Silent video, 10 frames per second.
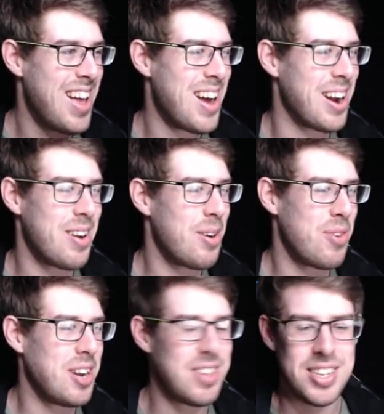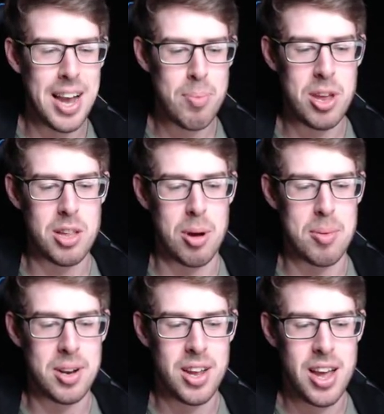I don't know if anything's happening at the
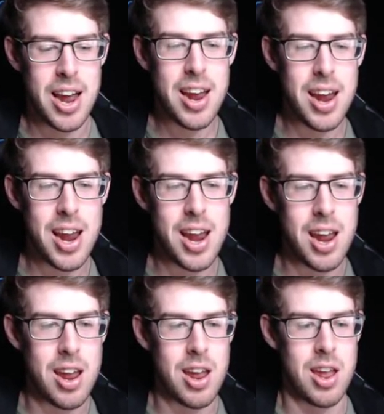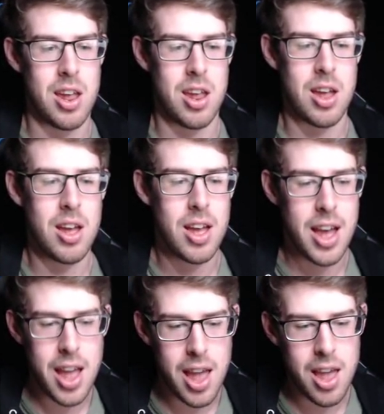moment. Hey!
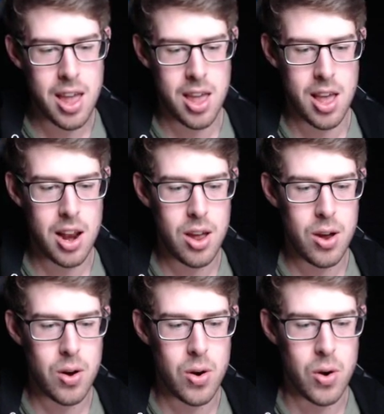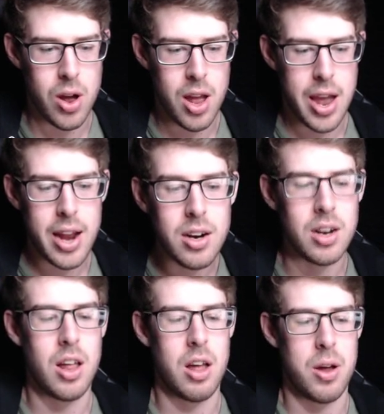Hey! Hello!
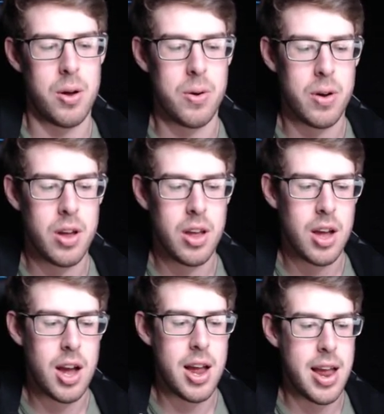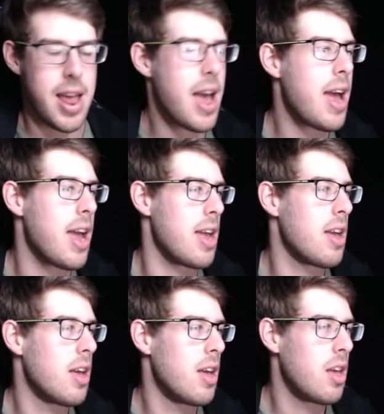Henlo! Hi! Hey!
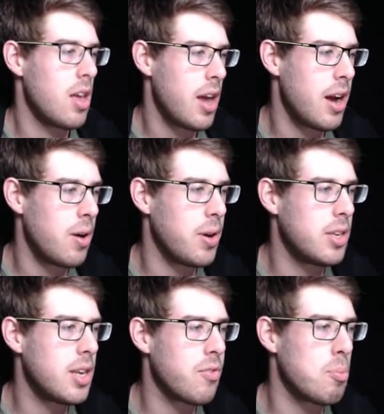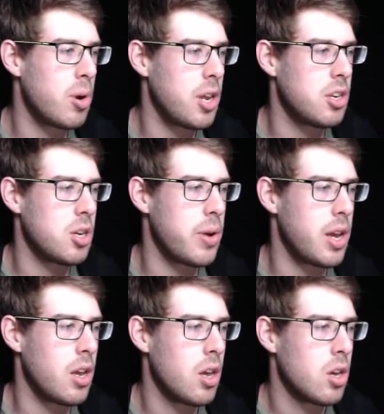How is everybody
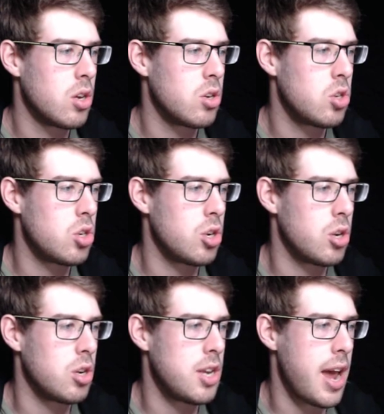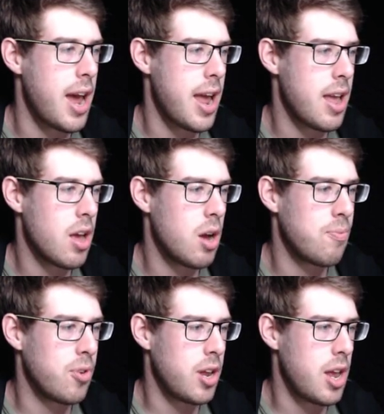doing today?
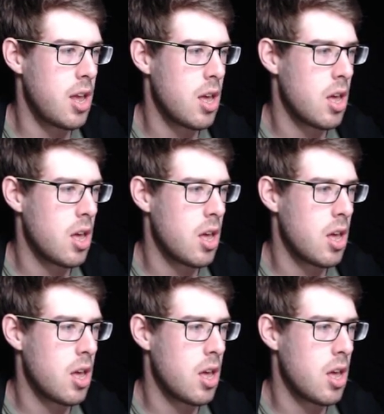Hopefully...